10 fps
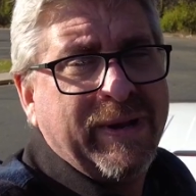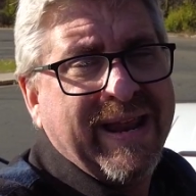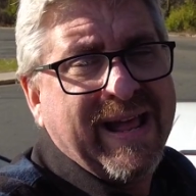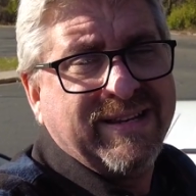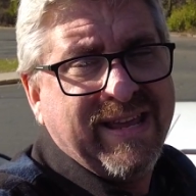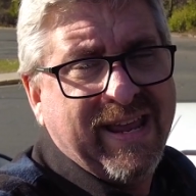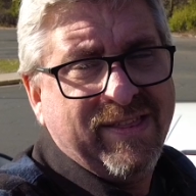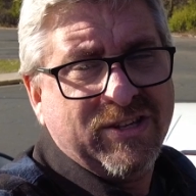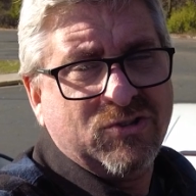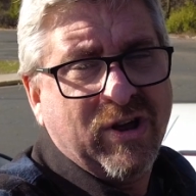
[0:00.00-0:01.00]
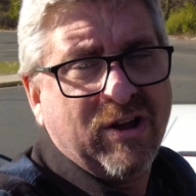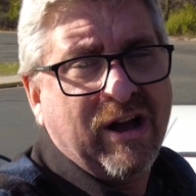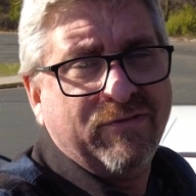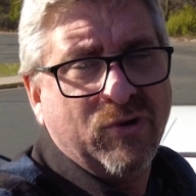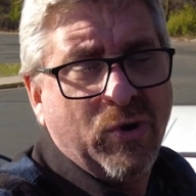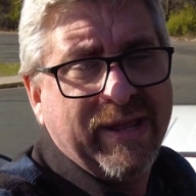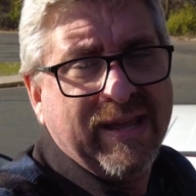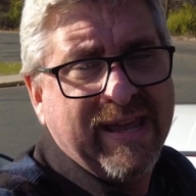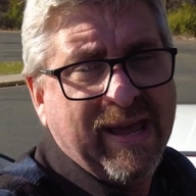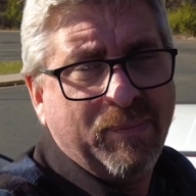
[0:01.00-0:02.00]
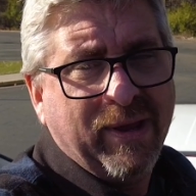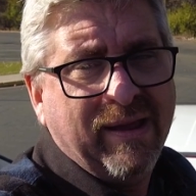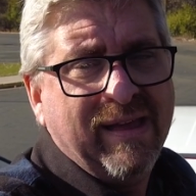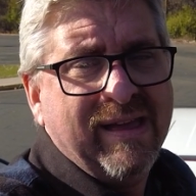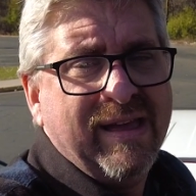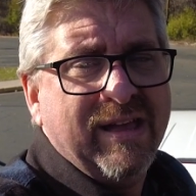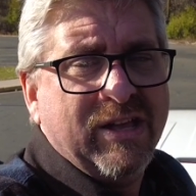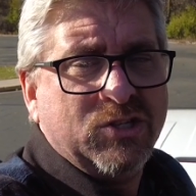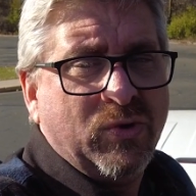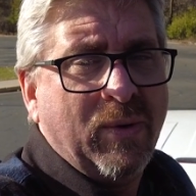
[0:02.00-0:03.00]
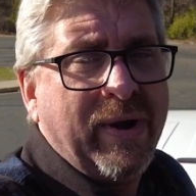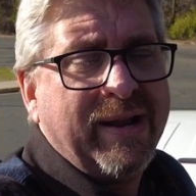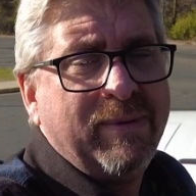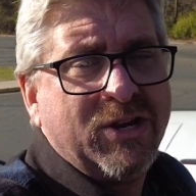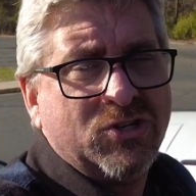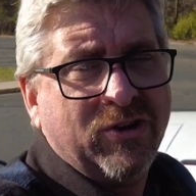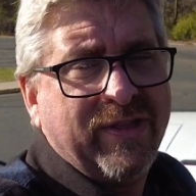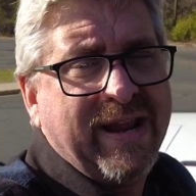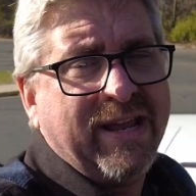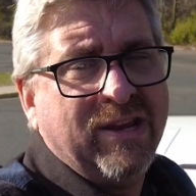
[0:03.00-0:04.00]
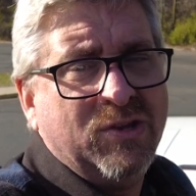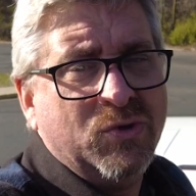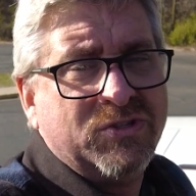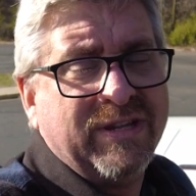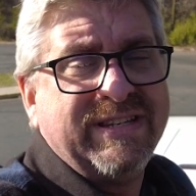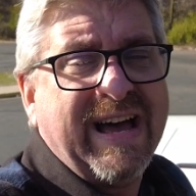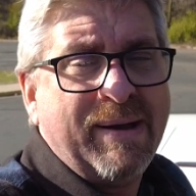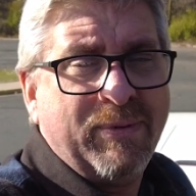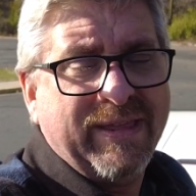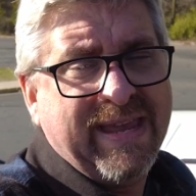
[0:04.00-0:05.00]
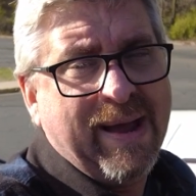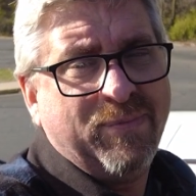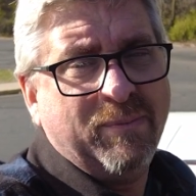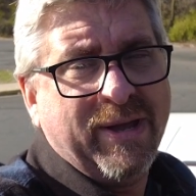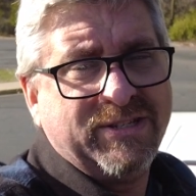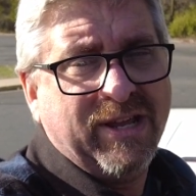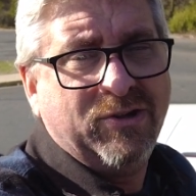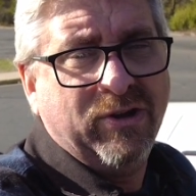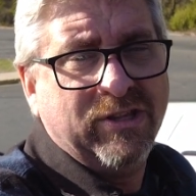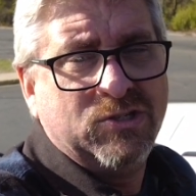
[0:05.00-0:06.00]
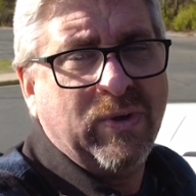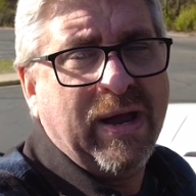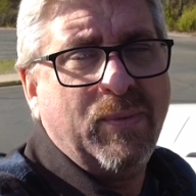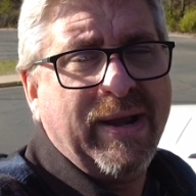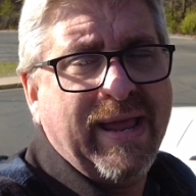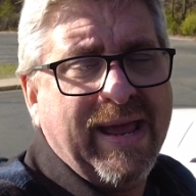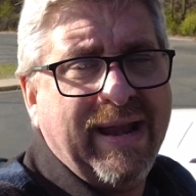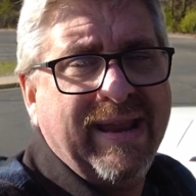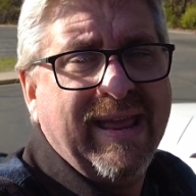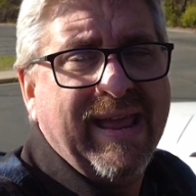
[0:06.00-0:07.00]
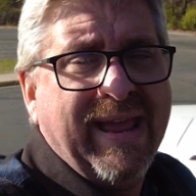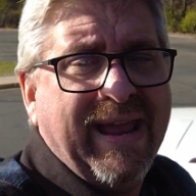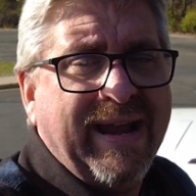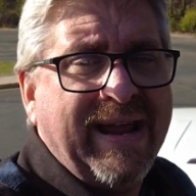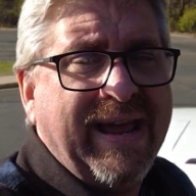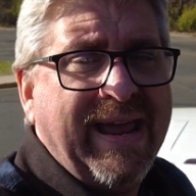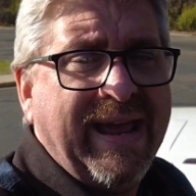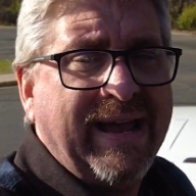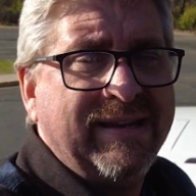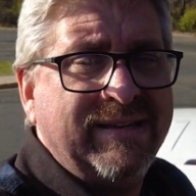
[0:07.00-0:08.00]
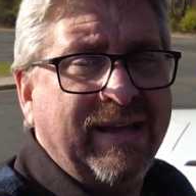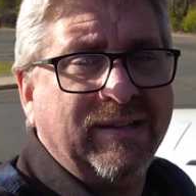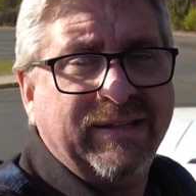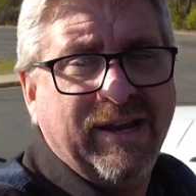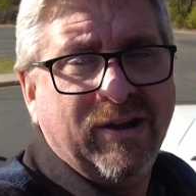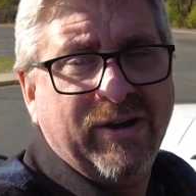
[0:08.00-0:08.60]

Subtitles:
planning on taking this truck off-roading and camping, so I wanted to make sure that I could use the top of the cap the best I could. So I went ahead and I had Lear